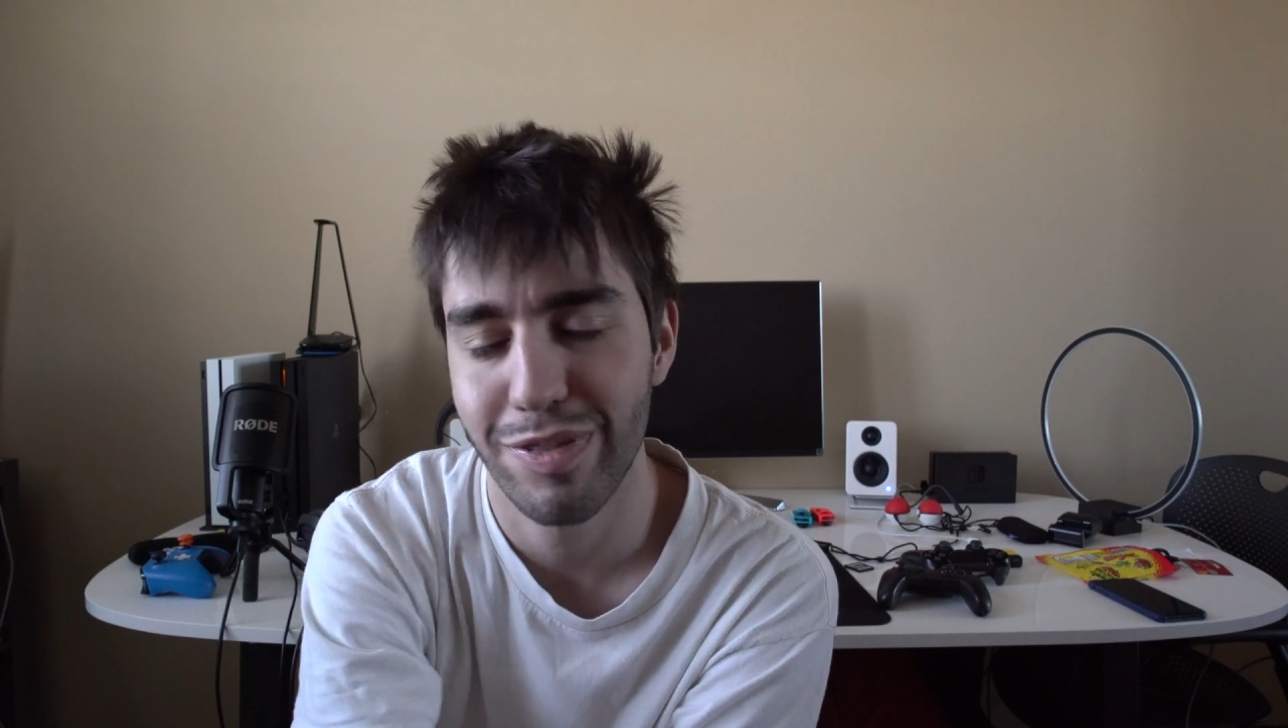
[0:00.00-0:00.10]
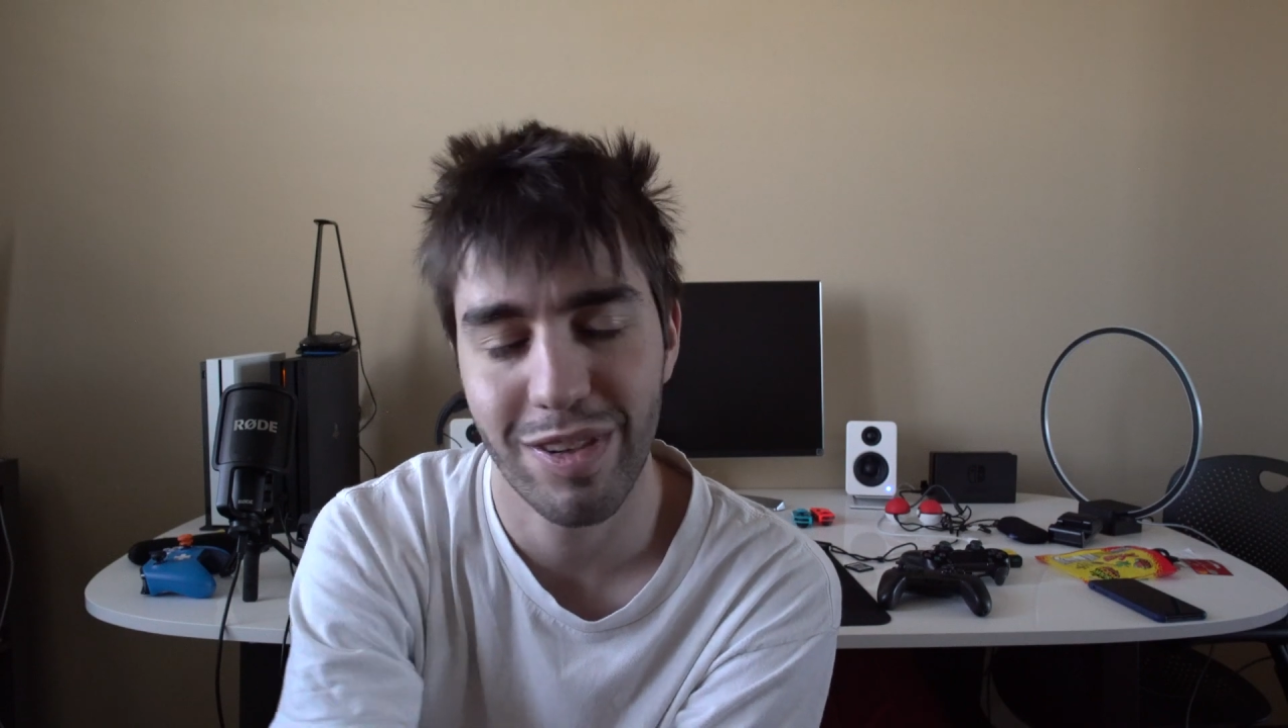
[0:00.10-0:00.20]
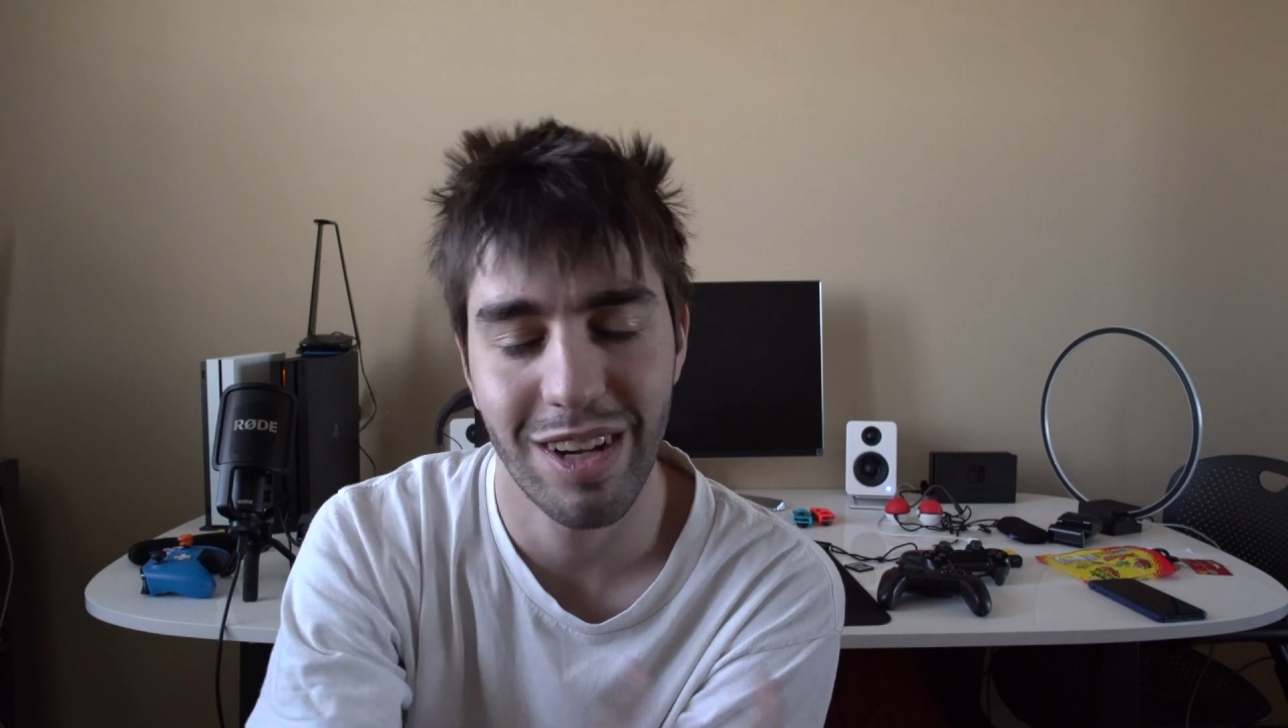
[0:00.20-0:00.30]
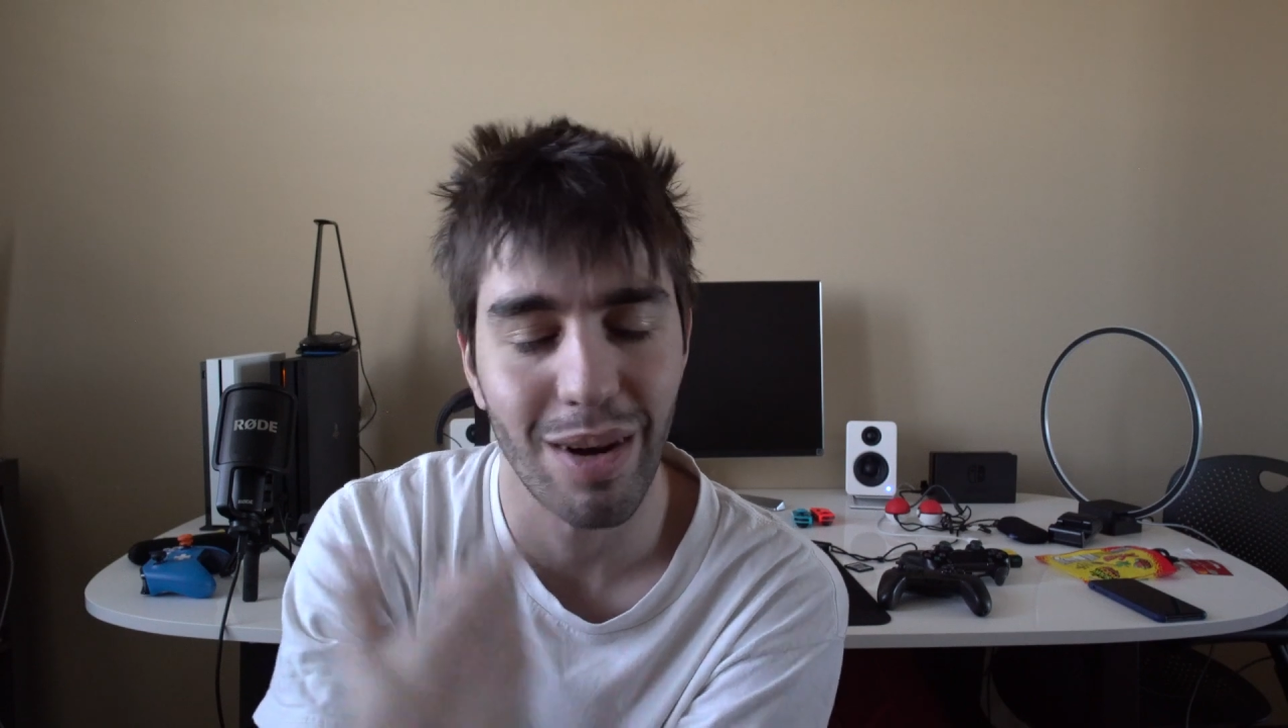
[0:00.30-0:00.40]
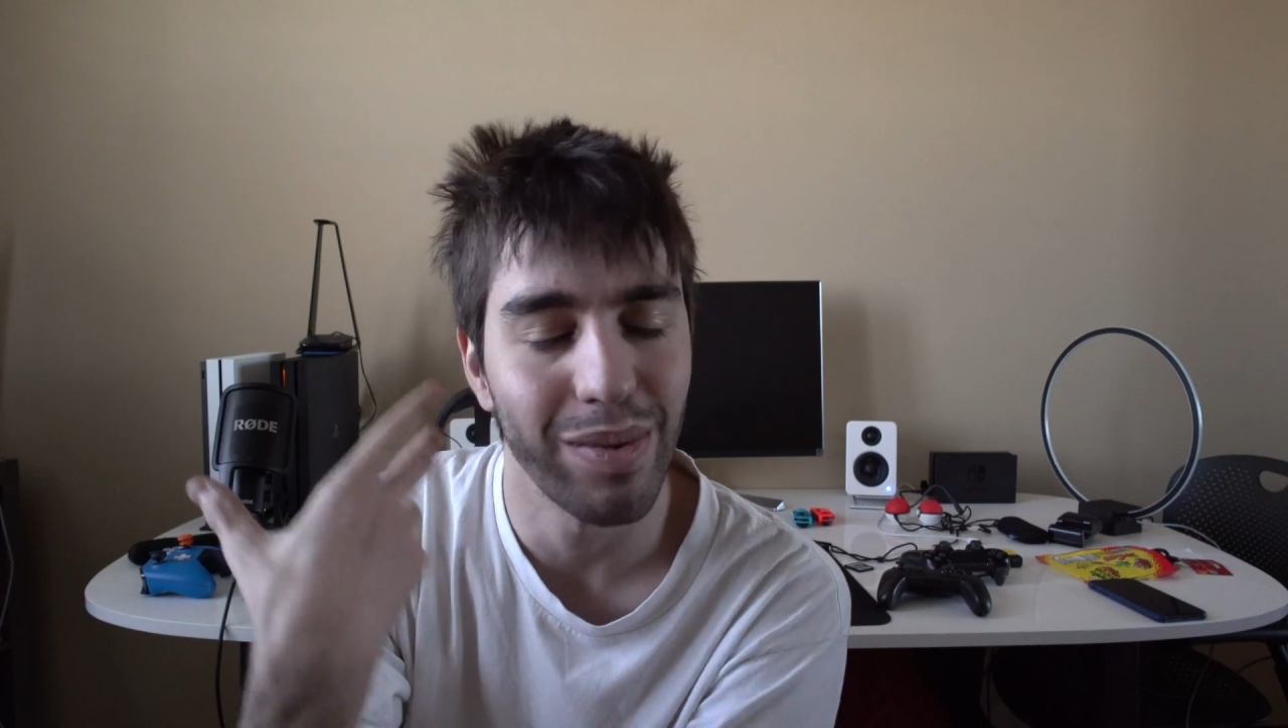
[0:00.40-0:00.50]

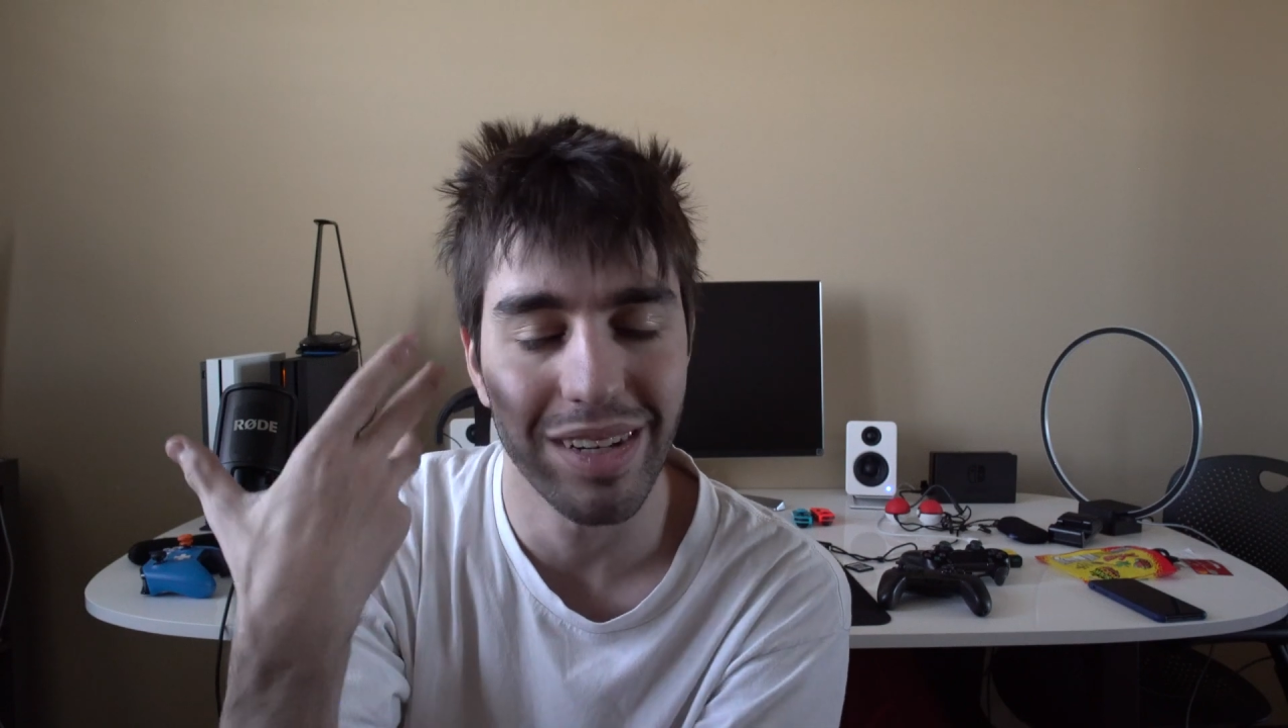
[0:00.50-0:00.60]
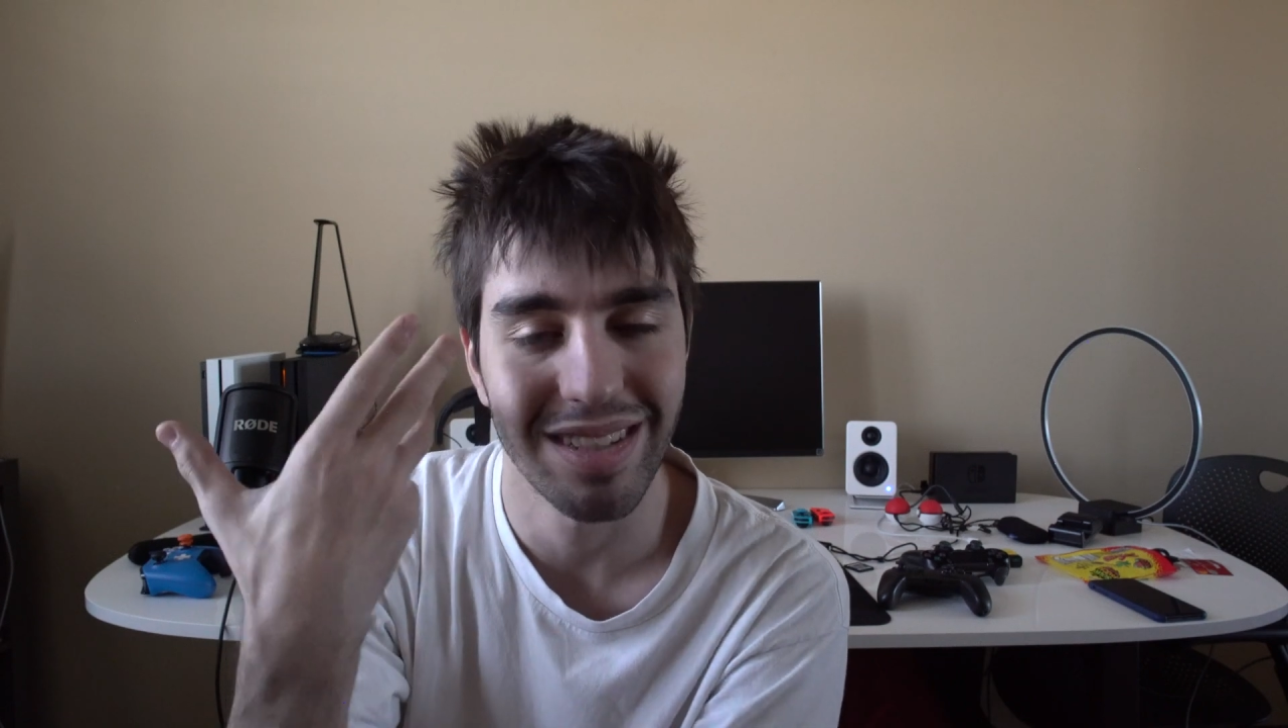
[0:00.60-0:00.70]
Forgot what